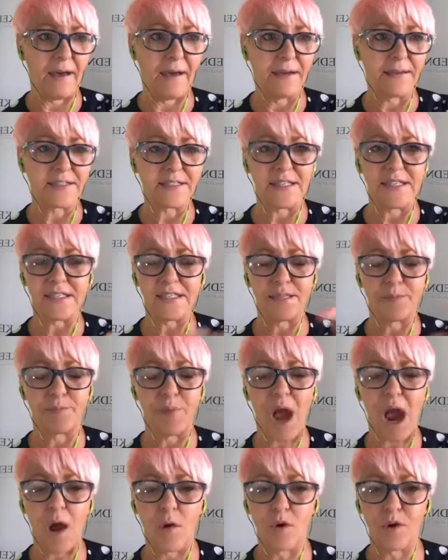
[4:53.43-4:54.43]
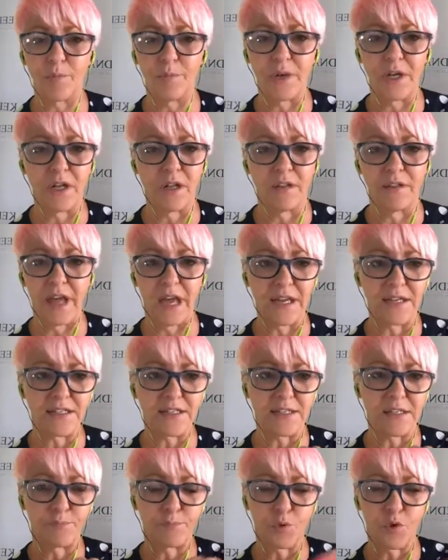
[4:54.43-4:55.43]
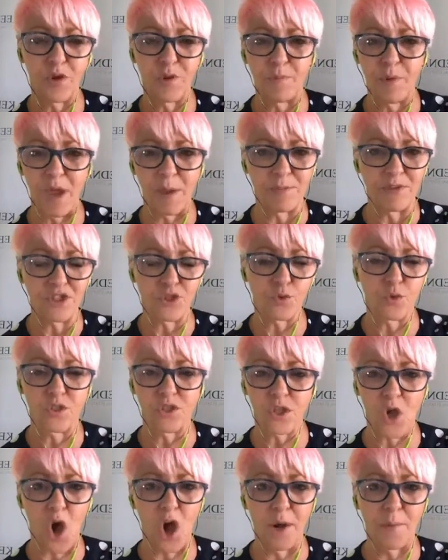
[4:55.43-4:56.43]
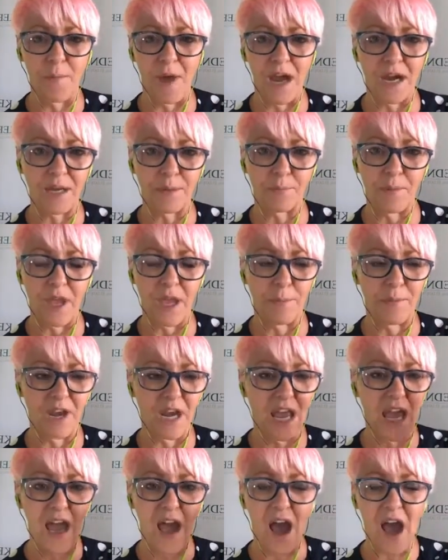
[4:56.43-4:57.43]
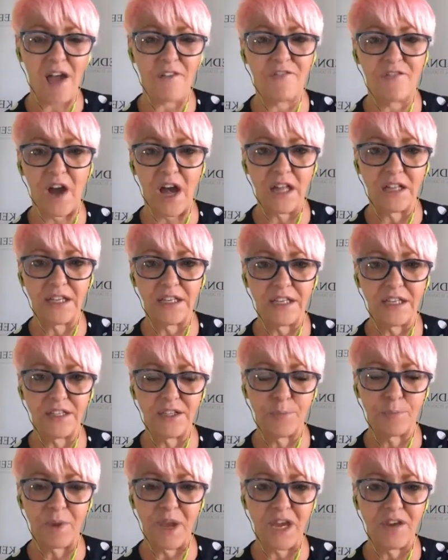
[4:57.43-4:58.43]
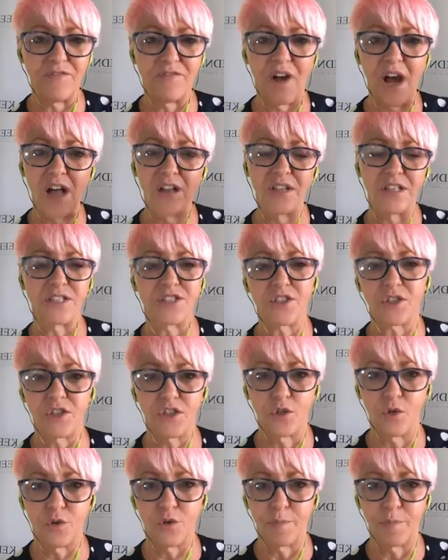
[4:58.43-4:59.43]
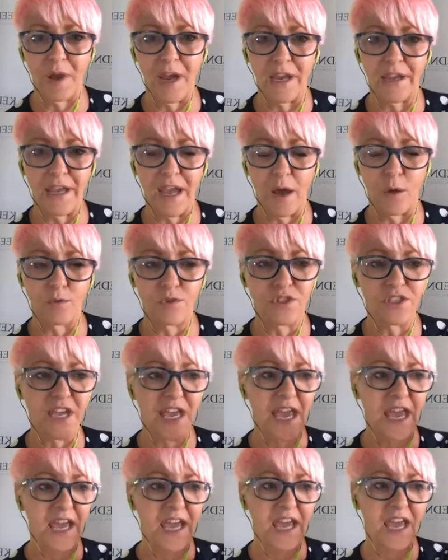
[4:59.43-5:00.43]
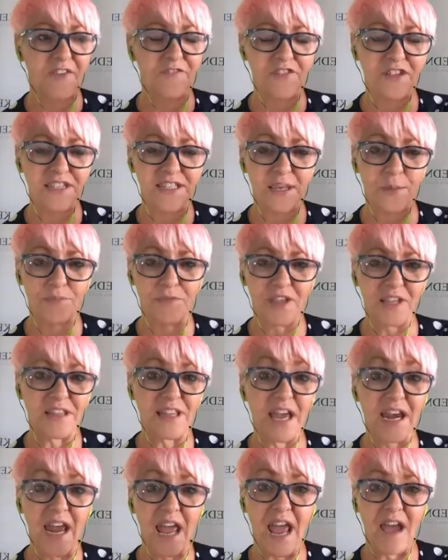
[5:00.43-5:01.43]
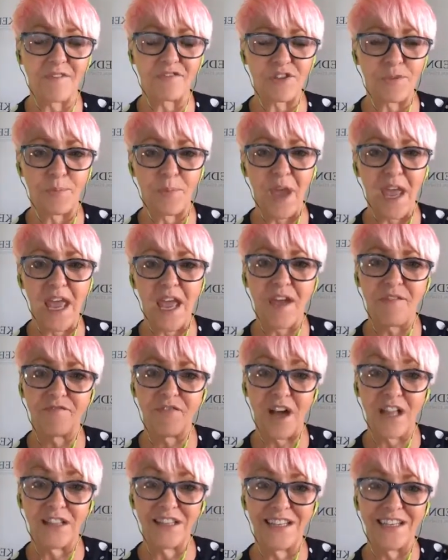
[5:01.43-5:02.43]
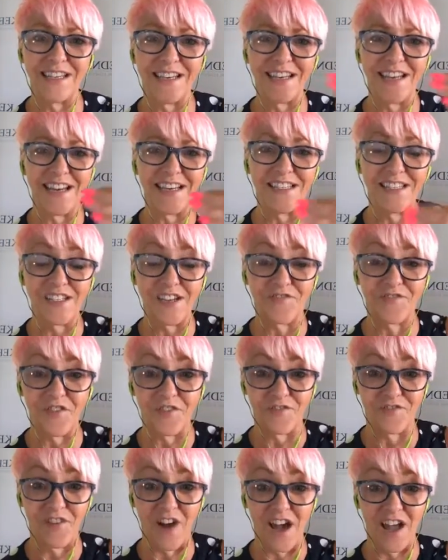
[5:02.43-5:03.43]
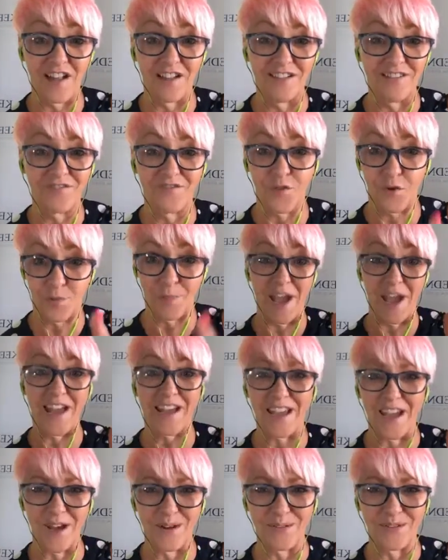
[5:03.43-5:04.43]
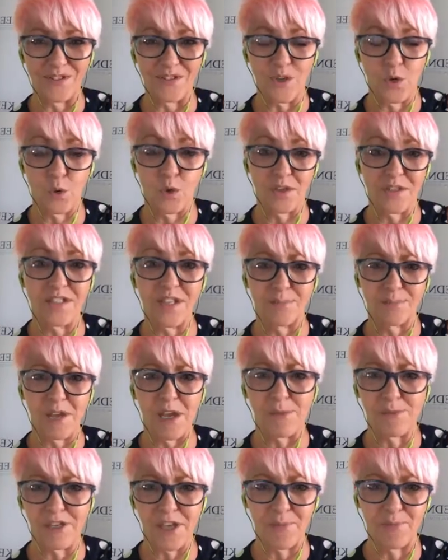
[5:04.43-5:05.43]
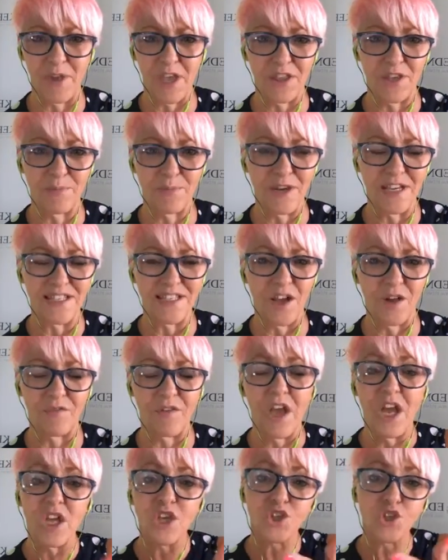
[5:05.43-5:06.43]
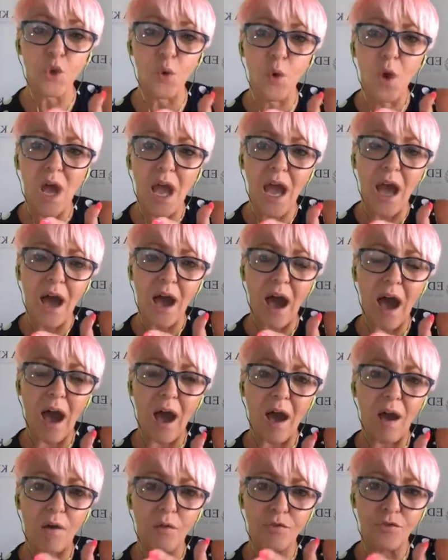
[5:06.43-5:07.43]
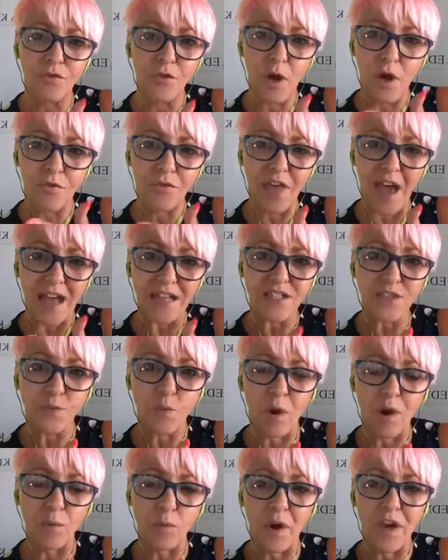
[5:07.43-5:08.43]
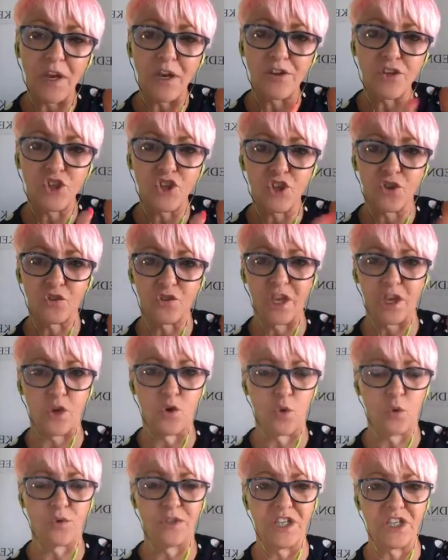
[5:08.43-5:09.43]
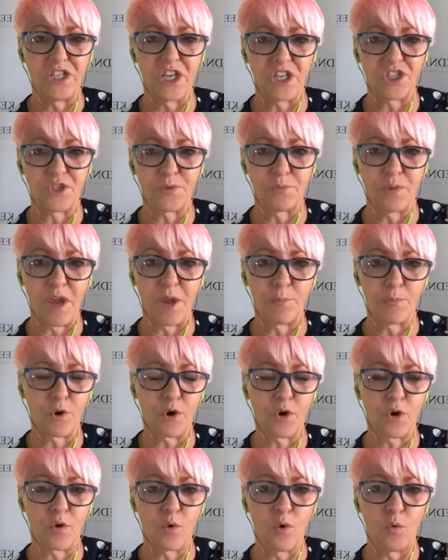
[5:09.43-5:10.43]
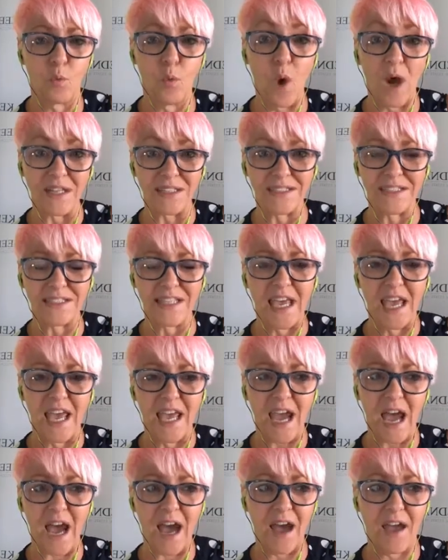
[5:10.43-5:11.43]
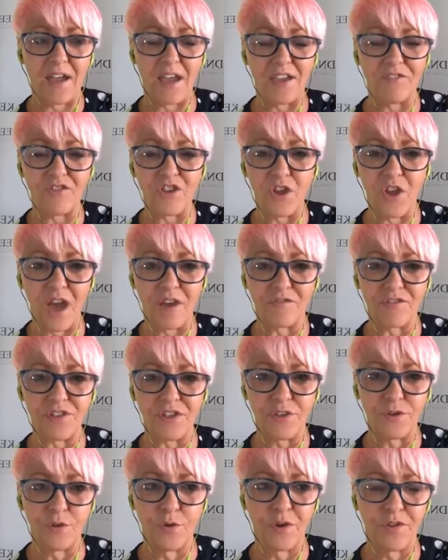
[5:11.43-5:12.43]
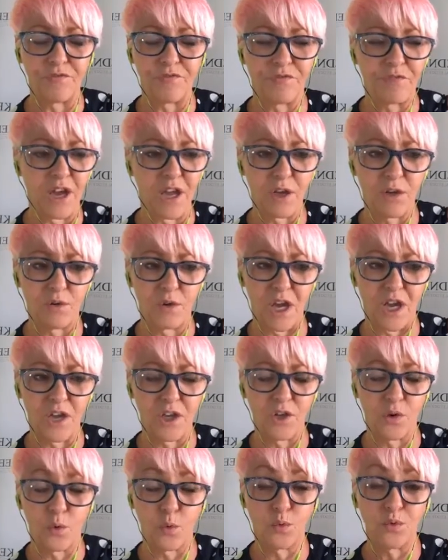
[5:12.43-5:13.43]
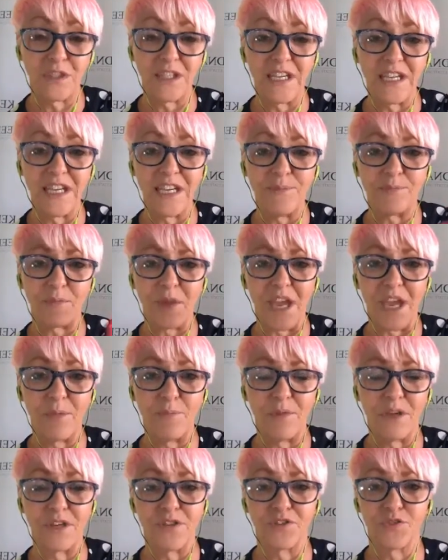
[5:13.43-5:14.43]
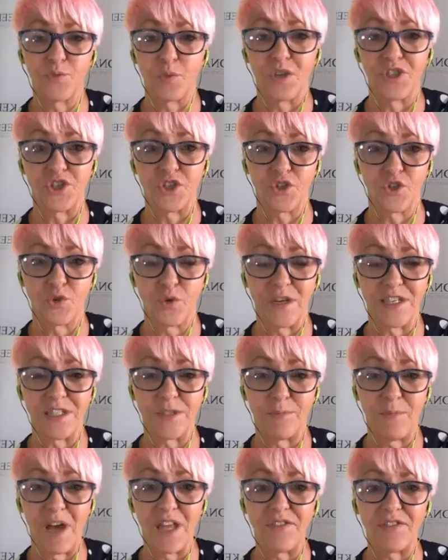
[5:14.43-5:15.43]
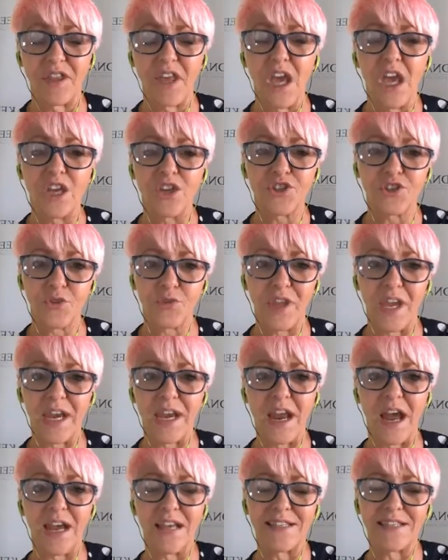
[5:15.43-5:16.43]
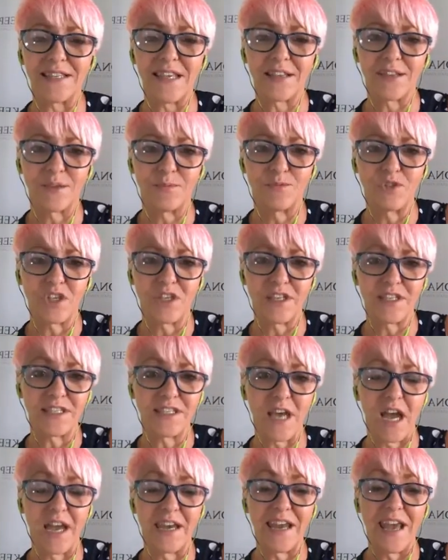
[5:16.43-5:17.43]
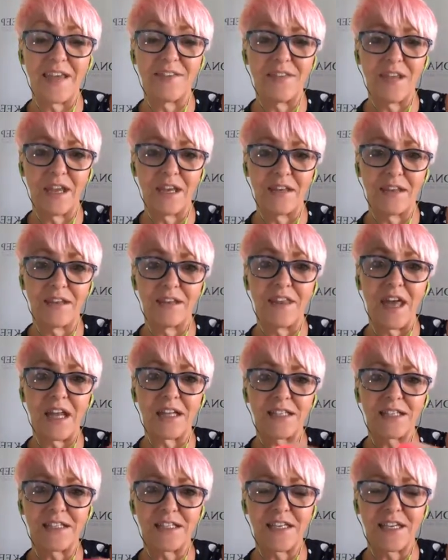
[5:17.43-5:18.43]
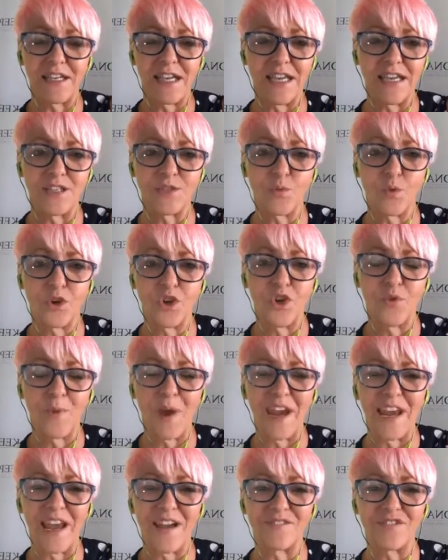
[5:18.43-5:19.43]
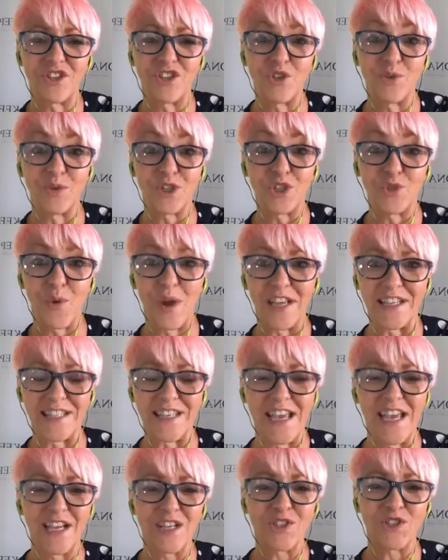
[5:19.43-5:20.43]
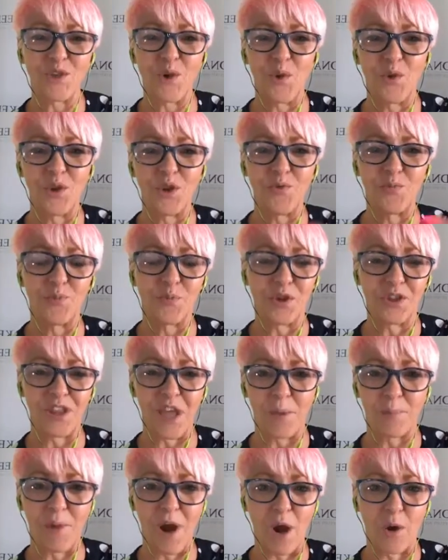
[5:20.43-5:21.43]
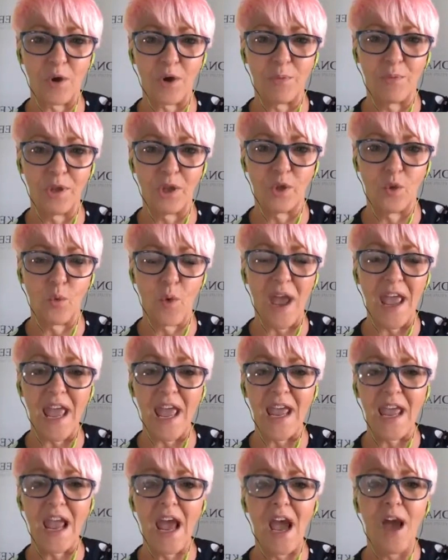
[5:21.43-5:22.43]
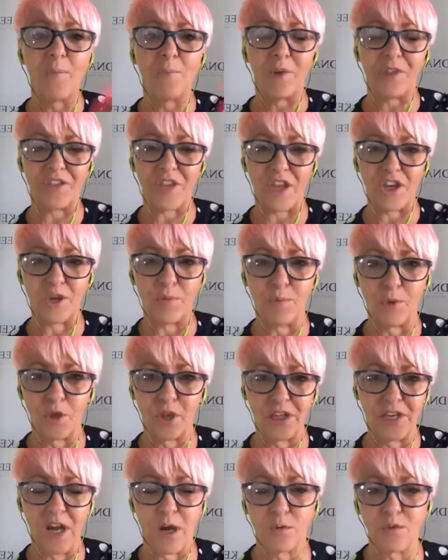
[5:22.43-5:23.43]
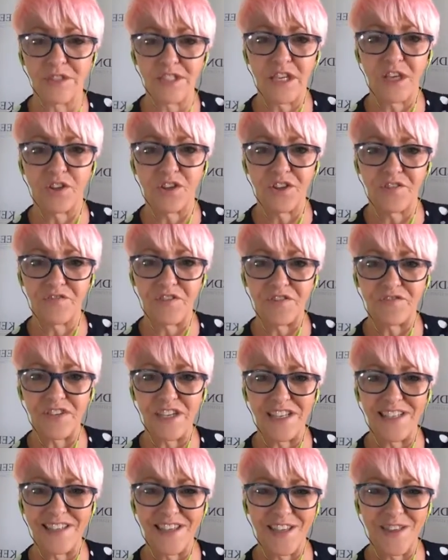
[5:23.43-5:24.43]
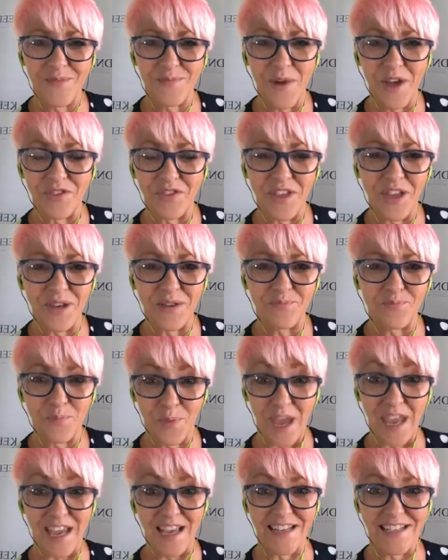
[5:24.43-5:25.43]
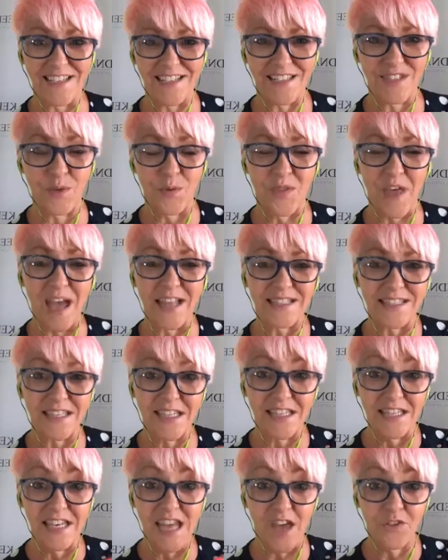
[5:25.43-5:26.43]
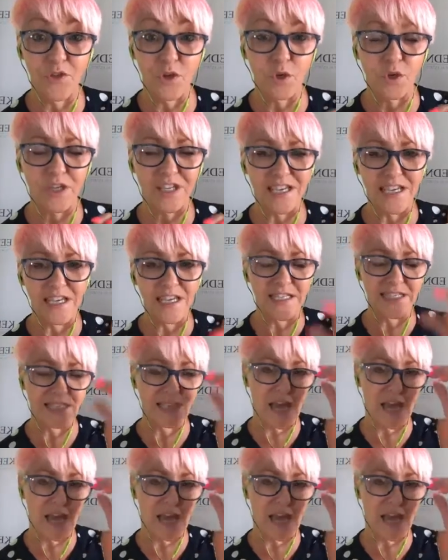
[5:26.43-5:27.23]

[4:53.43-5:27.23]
say it's a power bill that's prepayment, so it's automatic payment, I file it in the paid file that's going to go to my accountant. If it's something that I have to pay, I file it in a different file for accountant, or sometimes I pay them myself. So that's one way to ensure that you only touch a paper once. If you have to, if I only pay bills once or twice a month, so then I set them to the side, and then that's a case where you might have to do it twice. So you put that power bill away, but then you pull it out, say on the 15th of the month, and pay it. So that's another key